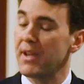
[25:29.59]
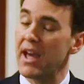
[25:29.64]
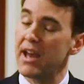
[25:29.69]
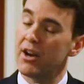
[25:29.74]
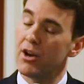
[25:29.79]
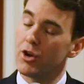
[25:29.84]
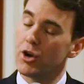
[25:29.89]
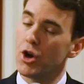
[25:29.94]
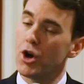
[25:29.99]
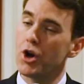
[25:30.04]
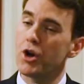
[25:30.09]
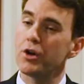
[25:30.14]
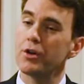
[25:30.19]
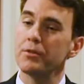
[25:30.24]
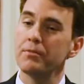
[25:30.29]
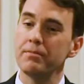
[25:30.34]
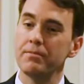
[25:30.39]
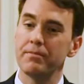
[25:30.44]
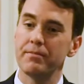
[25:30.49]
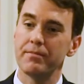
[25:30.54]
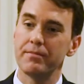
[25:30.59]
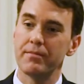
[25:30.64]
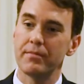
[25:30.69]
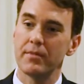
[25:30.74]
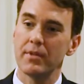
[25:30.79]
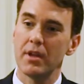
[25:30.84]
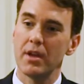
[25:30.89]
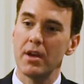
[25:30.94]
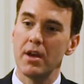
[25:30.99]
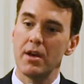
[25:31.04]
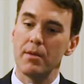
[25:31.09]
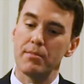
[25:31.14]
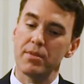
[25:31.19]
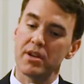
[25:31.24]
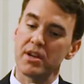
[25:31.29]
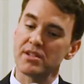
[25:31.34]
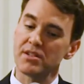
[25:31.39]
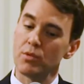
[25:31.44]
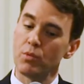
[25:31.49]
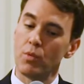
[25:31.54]
And it occurred
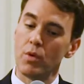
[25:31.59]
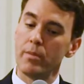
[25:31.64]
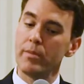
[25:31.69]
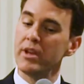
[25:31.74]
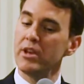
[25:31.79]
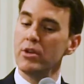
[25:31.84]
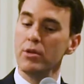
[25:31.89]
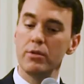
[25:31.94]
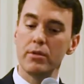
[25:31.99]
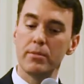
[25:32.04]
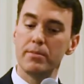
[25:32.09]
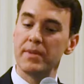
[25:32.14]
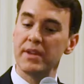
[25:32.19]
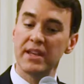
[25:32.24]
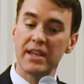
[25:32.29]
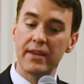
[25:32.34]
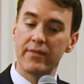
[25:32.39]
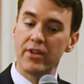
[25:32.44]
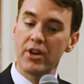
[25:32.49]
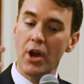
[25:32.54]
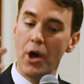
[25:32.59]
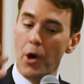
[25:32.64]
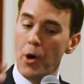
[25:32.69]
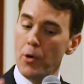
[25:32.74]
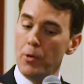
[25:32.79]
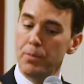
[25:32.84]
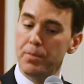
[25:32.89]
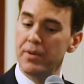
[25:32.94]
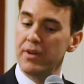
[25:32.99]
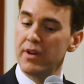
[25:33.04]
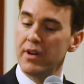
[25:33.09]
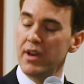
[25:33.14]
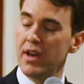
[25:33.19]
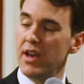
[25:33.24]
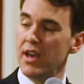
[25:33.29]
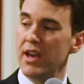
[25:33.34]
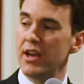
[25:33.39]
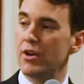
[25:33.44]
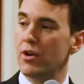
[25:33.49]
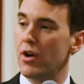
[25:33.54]
because a woman who had been given hope
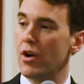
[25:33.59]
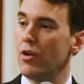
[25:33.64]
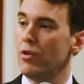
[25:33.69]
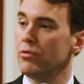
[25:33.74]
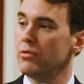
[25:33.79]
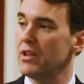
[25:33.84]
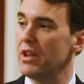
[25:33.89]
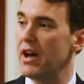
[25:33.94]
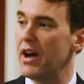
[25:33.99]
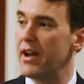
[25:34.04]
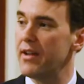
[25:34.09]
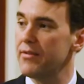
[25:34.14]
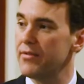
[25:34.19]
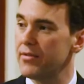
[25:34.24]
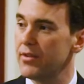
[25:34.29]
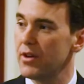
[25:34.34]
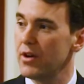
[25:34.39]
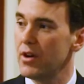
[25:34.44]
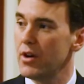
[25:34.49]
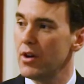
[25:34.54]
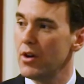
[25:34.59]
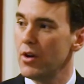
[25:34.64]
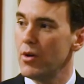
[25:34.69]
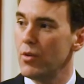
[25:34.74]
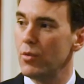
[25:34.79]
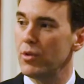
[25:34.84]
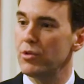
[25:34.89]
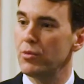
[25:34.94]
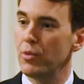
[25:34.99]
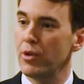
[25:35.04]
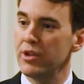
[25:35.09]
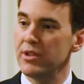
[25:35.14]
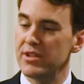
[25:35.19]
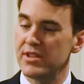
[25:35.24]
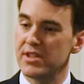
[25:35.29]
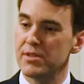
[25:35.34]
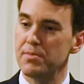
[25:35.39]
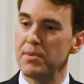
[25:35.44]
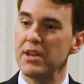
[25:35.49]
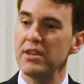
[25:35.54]
in her own life was willing to
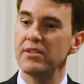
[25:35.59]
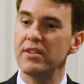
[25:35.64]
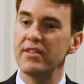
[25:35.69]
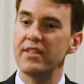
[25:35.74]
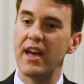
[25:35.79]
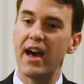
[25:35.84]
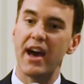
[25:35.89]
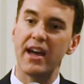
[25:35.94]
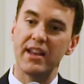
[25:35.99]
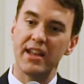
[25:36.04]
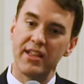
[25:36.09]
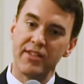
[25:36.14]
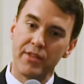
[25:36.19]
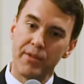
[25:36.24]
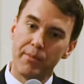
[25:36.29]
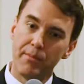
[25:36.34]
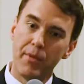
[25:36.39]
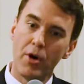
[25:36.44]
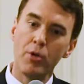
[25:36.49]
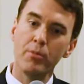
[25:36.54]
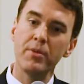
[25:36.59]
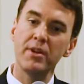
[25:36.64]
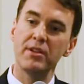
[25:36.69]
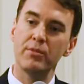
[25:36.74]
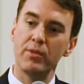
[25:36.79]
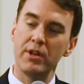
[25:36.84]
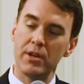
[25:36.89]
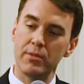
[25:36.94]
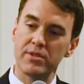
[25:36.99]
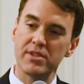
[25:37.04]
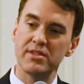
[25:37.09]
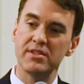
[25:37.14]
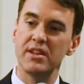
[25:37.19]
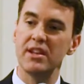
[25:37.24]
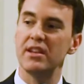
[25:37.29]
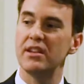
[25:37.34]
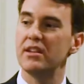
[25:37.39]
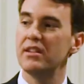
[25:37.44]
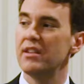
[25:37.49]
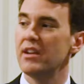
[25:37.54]
speak to that in the moment when it was
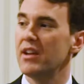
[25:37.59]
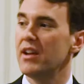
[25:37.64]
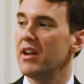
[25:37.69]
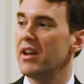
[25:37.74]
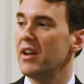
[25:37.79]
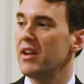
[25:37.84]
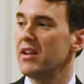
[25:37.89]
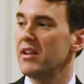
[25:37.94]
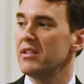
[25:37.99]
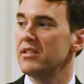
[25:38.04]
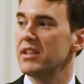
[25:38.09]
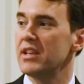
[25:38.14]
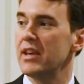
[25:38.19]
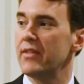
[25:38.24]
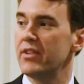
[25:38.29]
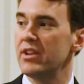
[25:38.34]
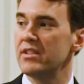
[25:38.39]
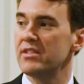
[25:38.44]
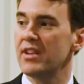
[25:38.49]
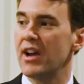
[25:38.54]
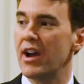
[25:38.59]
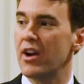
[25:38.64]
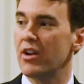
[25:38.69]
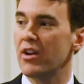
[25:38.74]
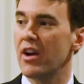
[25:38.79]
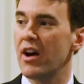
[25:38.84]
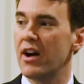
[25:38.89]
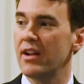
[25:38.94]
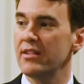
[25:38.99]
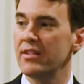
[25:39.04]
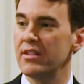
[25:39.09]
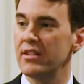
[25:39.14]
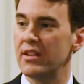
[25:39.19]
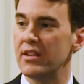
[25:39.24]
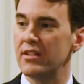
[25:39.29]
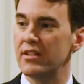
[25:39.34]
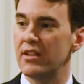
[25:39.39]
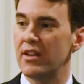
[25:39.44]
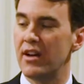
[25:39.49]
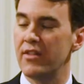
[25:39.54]
needed to give an entire
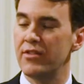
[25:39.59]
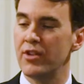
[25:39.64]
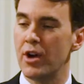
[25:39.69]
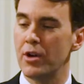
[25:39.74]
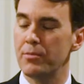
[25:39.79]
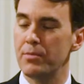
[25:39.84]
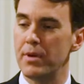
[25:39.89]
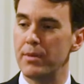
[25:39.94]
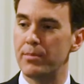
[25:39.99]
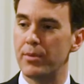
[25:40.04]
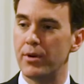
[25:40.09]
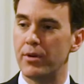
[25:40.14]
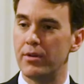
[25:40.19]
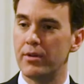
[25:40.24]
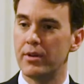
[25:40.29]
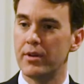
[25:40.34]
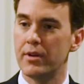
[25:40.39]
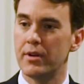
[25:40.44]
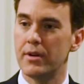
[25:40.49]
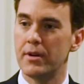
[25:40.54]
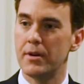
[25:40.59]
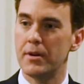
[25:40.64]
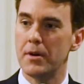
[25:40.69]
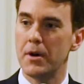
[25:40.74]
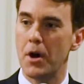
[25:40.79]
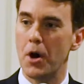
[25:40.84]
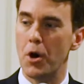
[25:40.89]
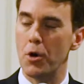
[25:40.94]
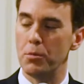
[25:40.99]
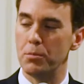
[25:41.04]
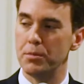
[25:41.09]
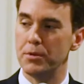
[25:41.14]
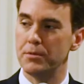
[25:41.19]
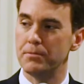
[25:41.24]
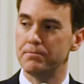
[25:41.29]
continent of young people hope.